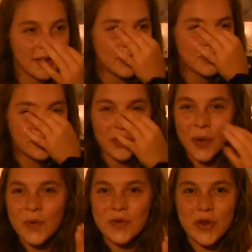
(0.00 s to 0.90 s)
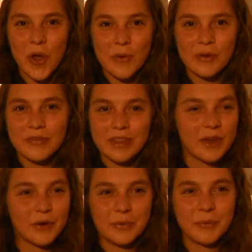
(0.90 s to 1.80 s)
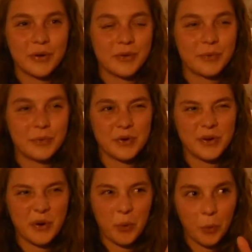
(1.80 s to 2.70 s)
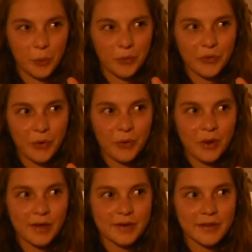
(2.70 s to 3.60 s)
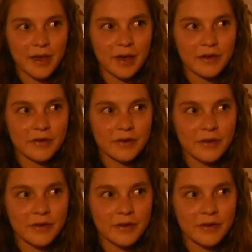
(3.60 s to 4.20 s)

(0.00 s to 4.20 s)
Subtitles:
I just don't know if the other books were also like that.